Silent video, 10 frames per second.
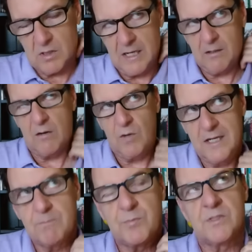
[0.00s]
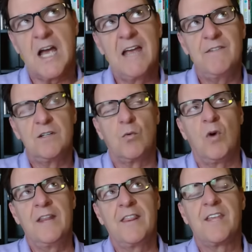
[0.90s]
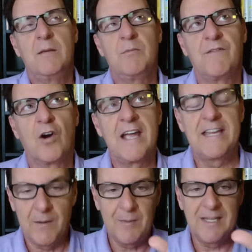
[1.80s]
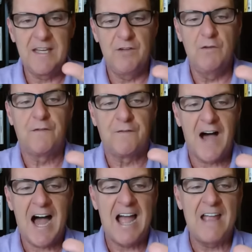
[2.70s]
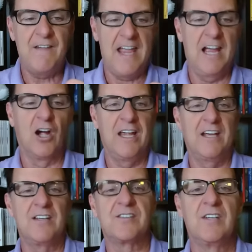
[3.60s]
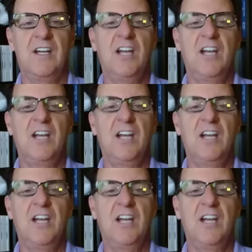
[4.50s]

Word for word: I, I want to dive into one thing before I, I'm going to give you five areas